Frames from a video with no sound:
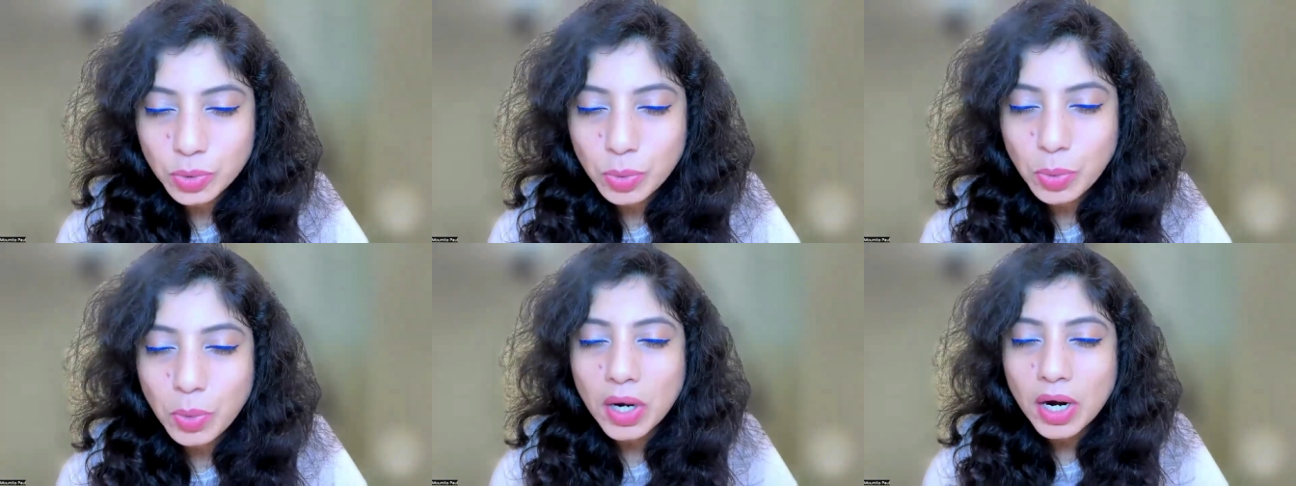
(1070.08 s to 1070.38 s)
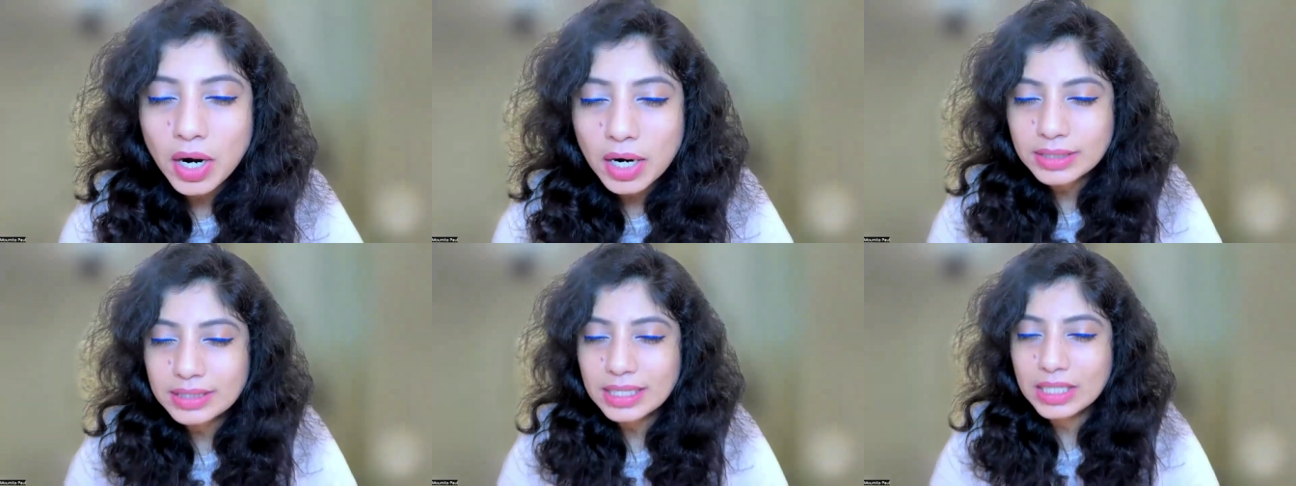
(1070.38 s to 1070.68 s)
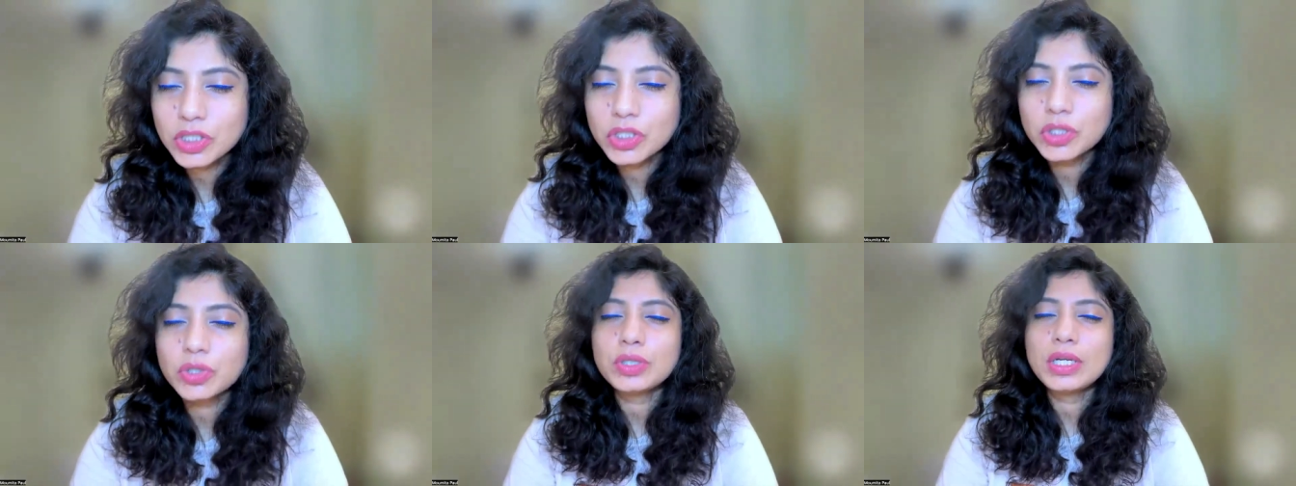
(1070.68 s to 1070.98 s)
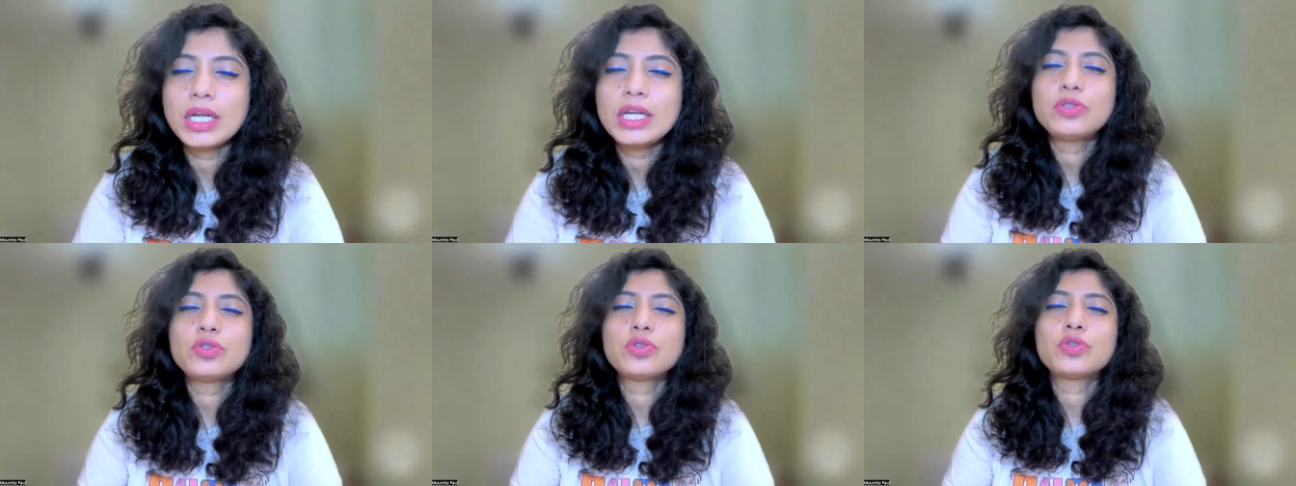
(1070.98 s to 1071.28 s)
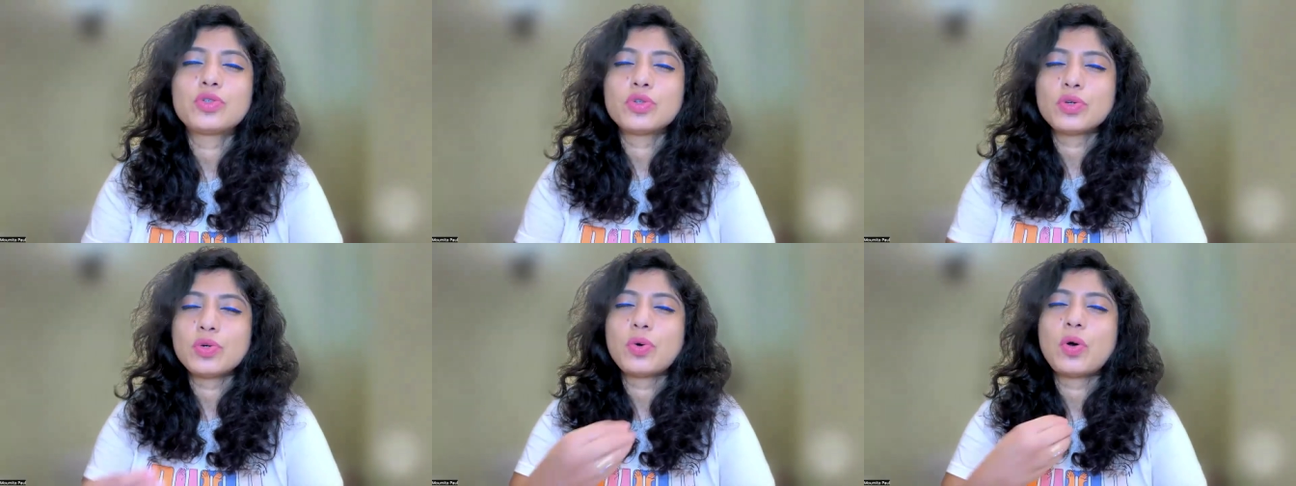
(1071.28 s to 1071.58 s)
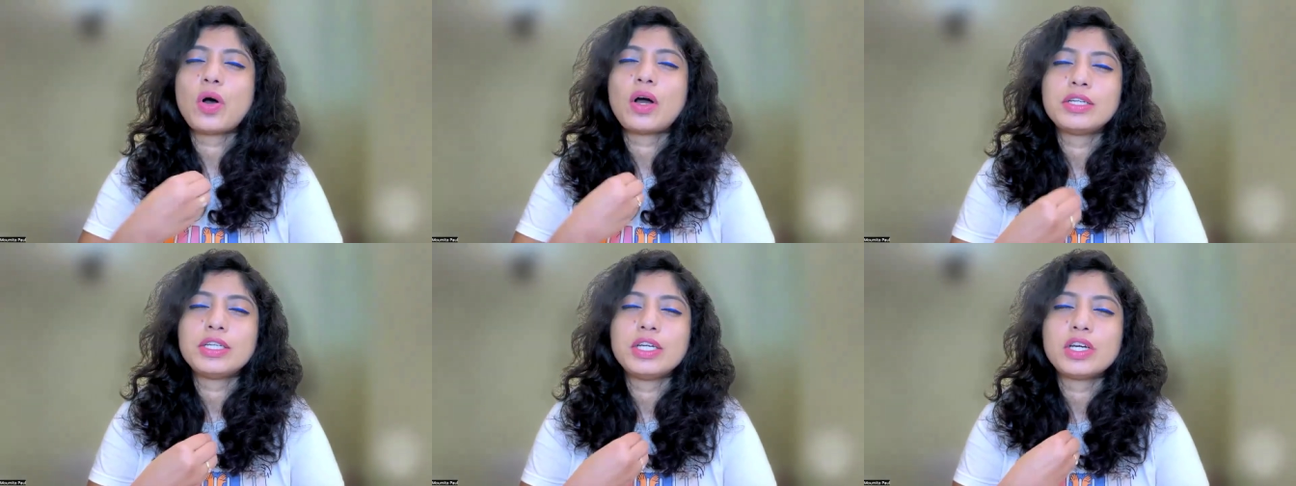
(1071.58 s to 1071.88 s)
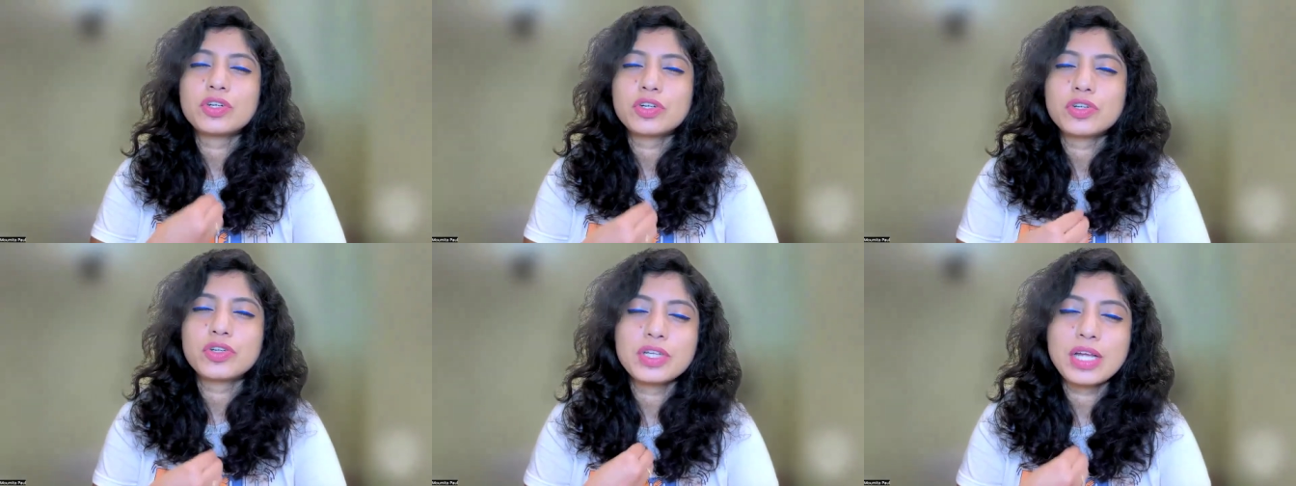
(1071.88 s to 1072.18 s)
work that you need to do on
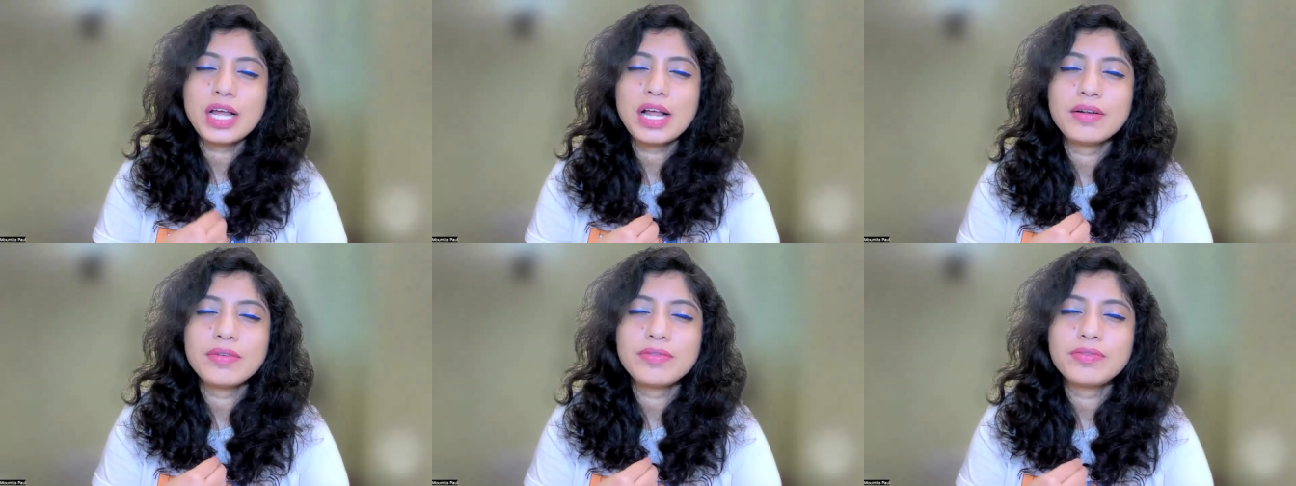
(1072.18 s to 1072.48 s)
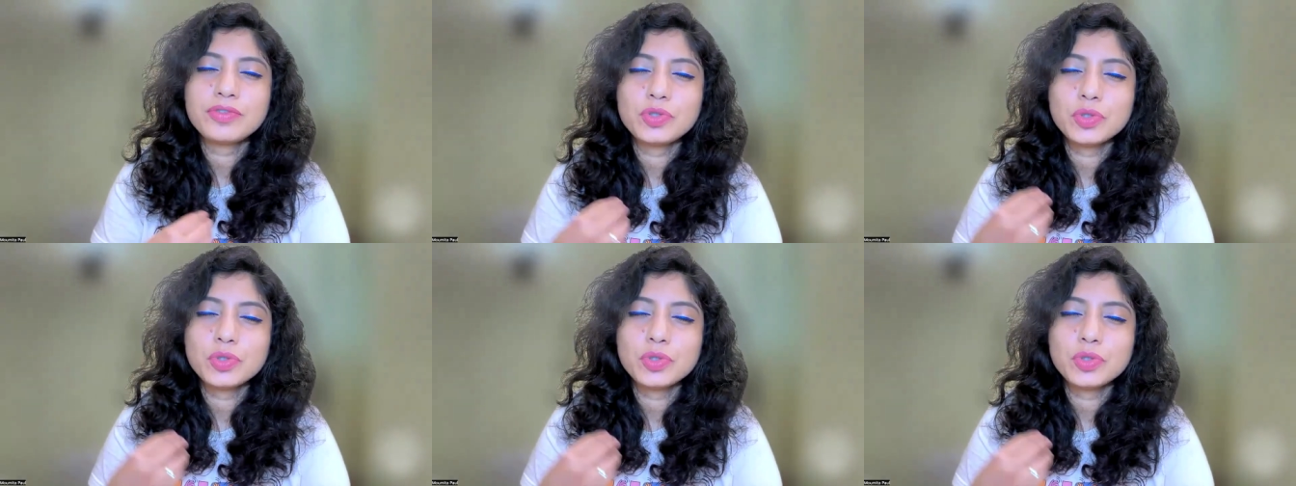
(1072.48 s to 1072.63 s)
yourself